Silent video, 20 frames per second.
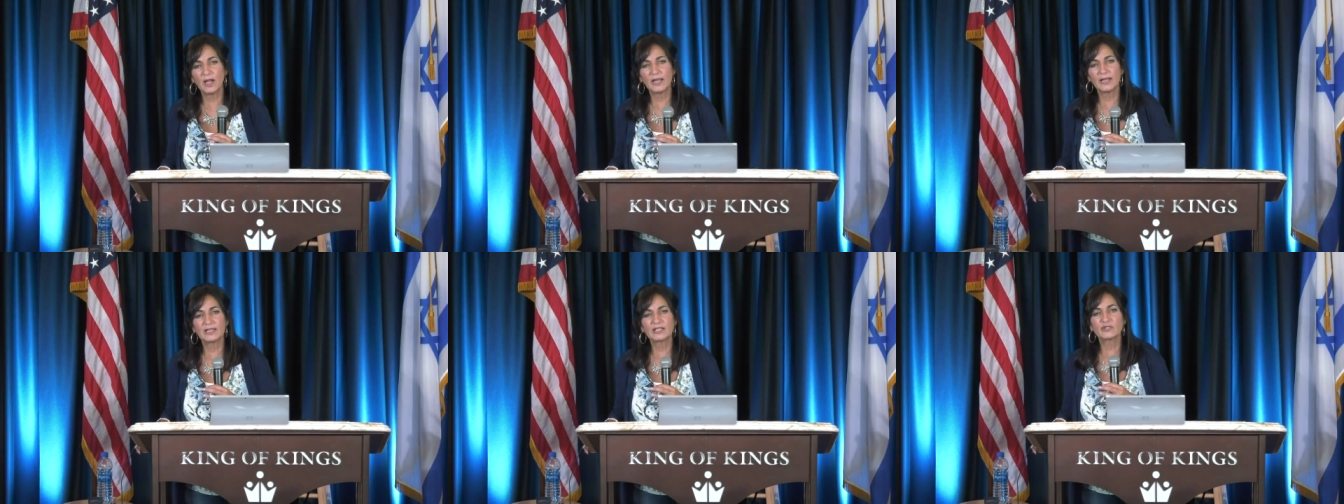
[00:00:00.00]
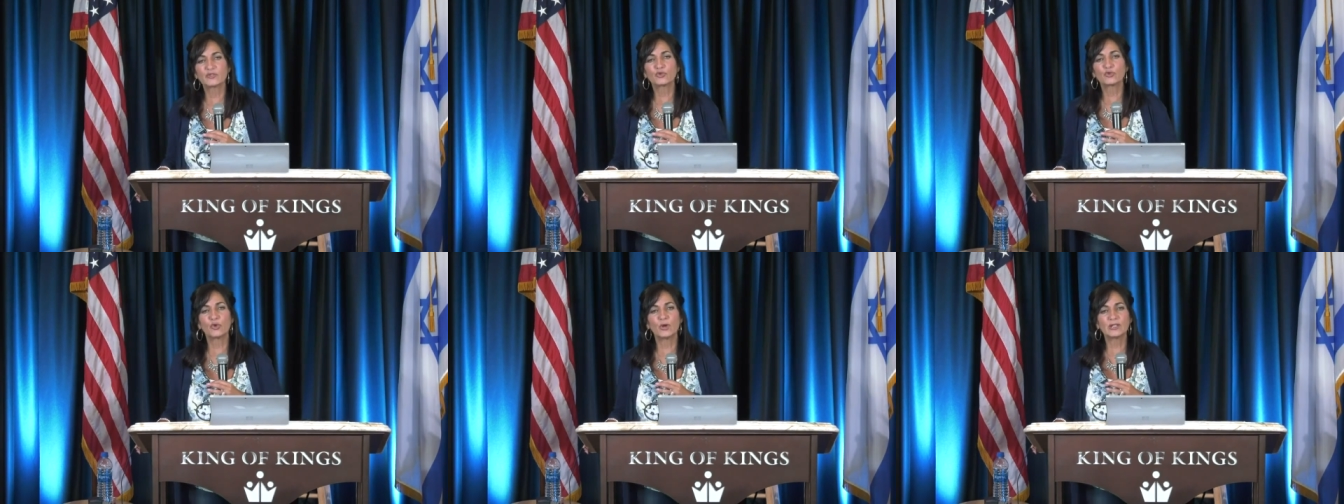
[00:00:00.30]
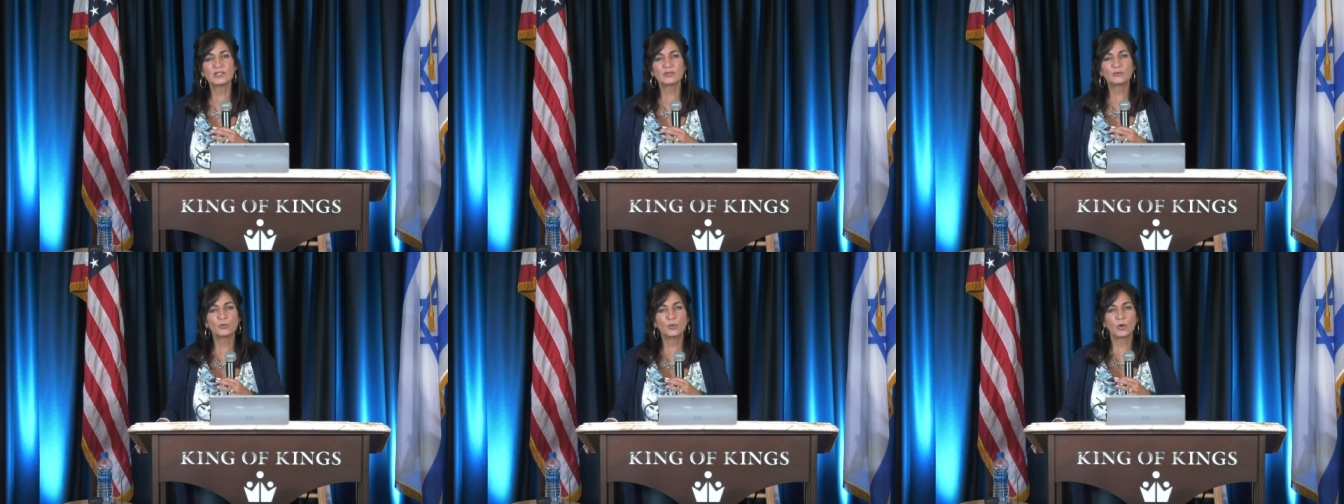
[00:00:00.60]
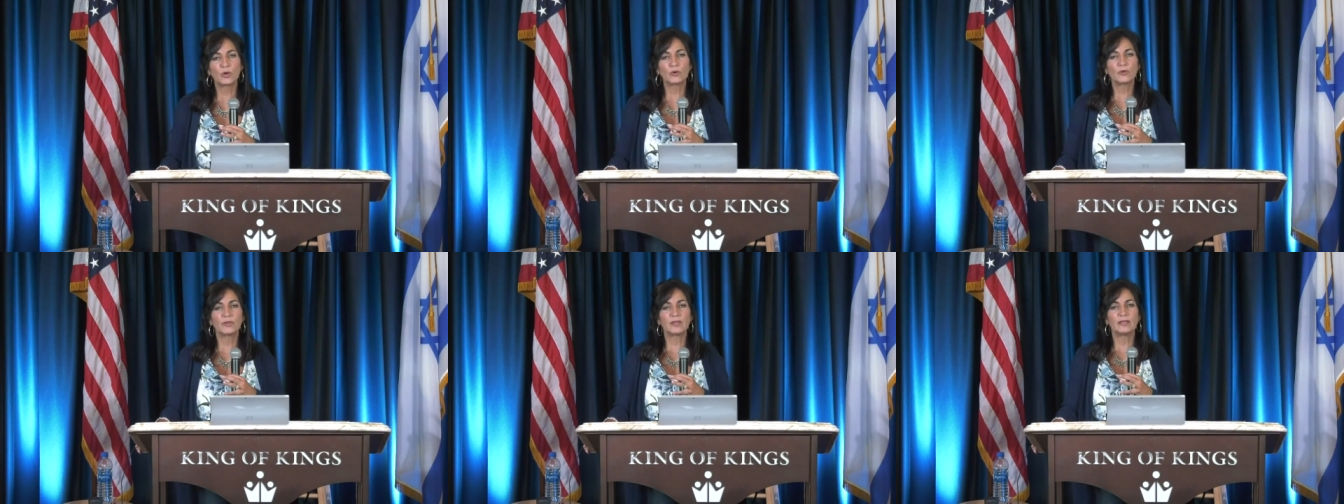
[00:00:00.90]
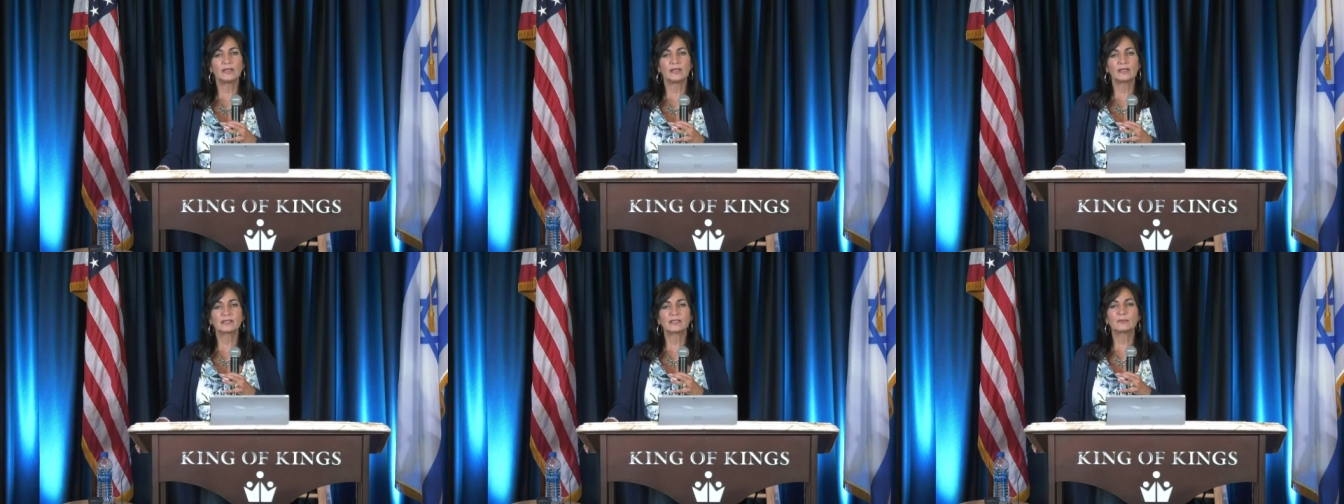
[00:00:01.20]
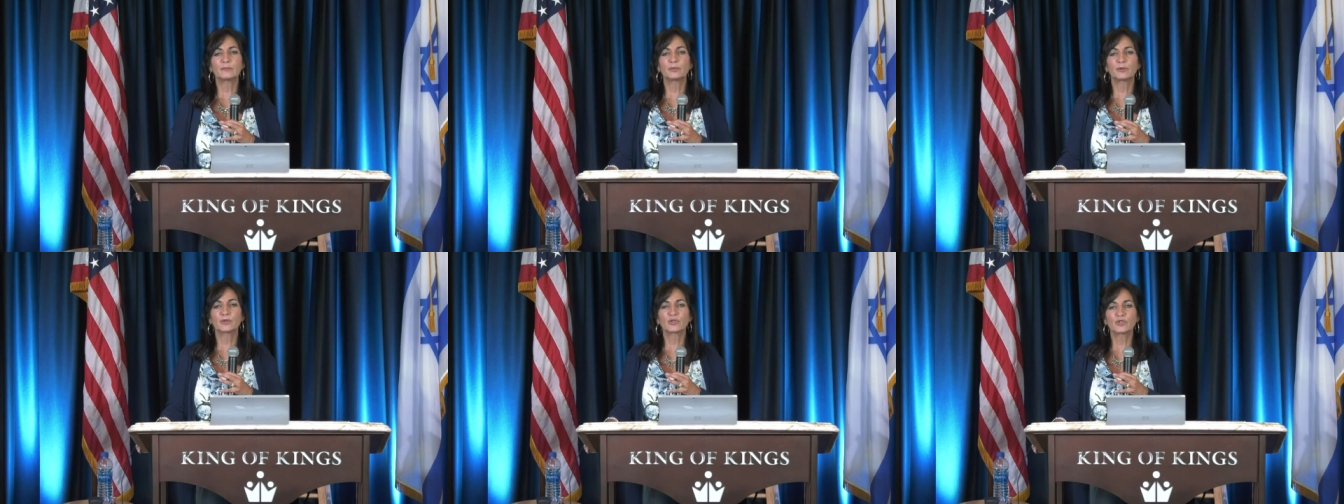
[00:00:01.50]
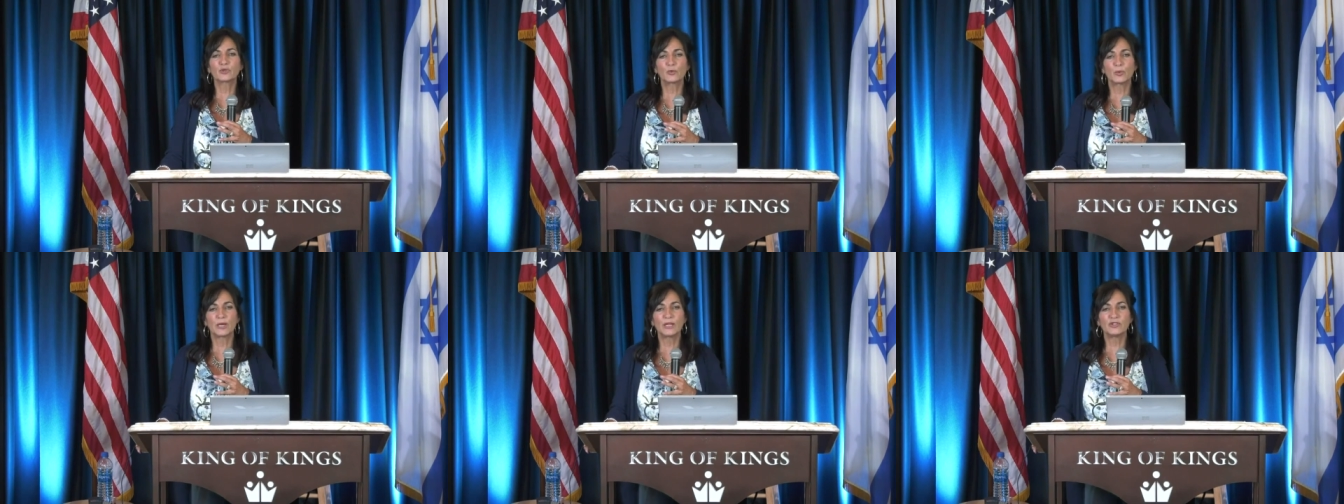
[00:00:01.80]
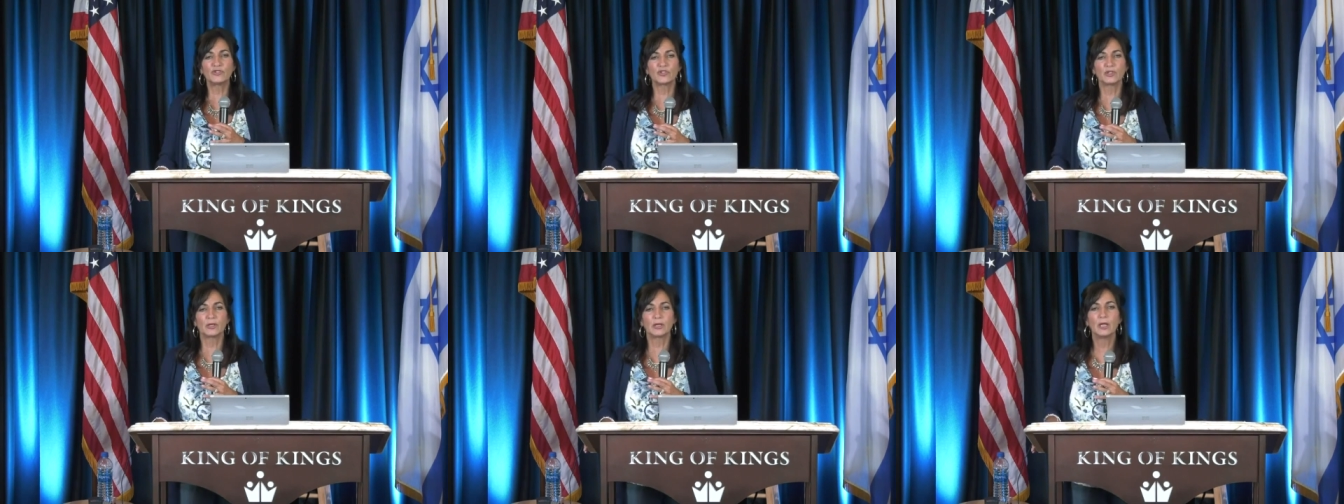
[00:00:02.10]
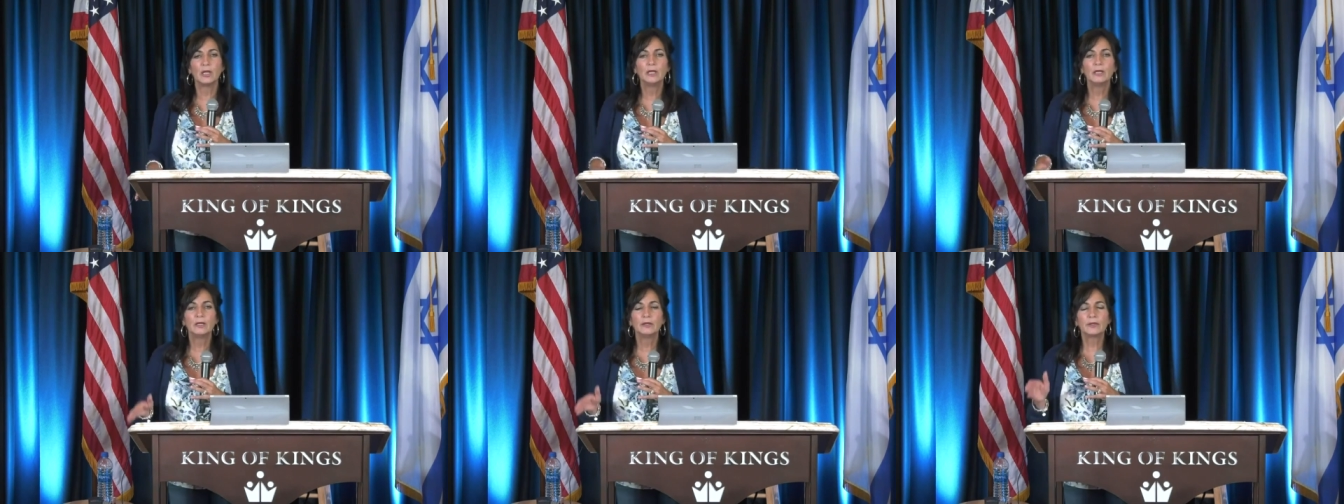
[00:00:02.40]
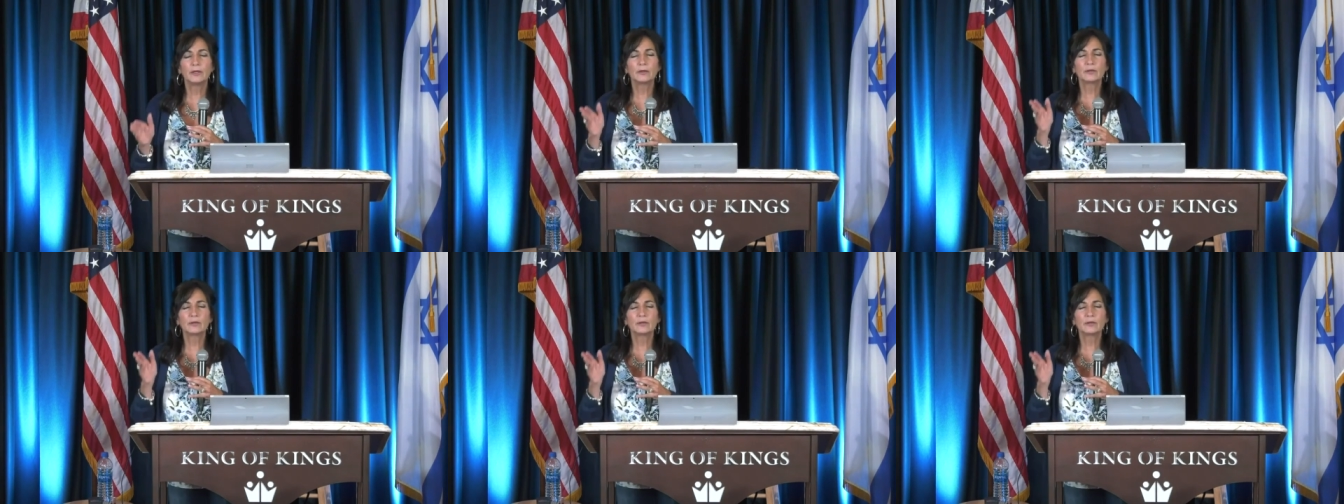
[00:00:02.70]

reliance, trustworthiness, and persuasion.